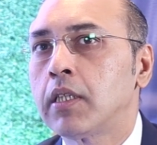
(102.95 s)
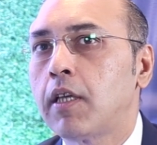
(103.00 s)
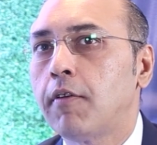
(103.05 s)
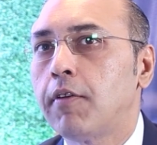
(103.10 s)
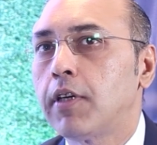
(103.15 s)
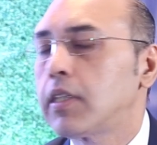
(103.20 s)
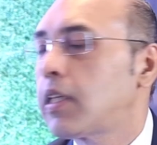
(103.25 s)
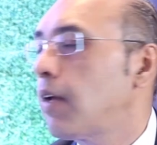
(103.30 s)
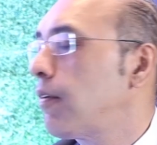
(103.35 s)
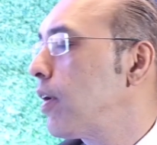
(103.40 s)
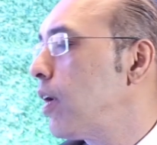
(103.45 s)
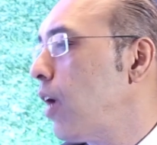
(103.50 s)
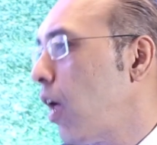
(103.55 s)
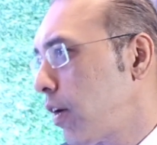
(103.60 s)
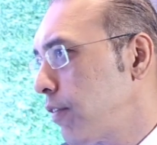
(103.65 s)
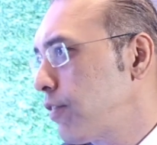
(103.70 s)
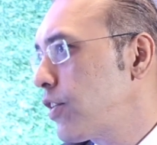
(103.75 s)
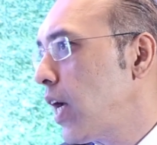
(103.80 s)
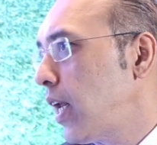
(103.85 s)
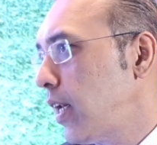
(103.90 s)
there were a
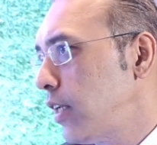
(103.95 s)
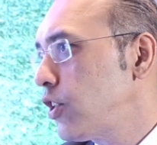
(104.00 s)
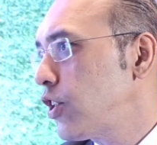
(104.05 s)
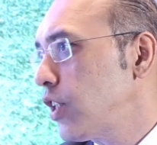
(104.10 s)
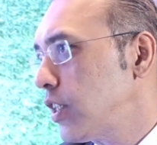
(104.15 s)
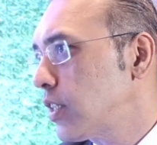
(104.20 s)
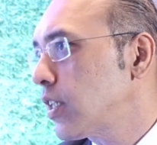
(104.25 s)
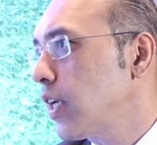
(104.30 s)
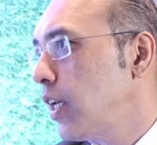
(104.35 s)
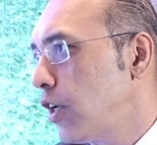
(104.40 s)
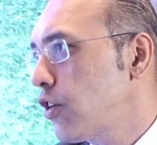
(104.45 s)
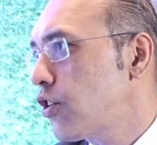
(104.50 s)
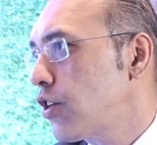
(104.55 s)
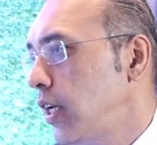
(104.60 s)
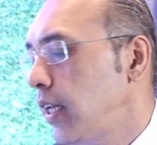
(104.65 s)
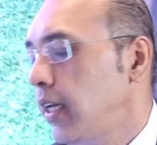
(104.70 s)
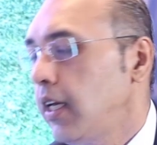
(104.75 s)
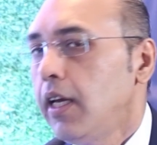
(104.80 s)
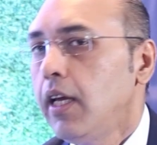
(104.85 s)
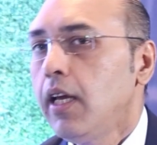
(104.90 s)
lot of challenges
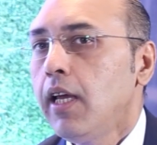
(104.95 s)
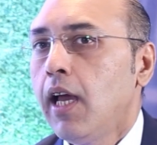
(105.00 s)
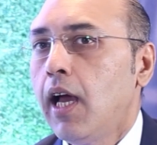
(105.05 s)
initially,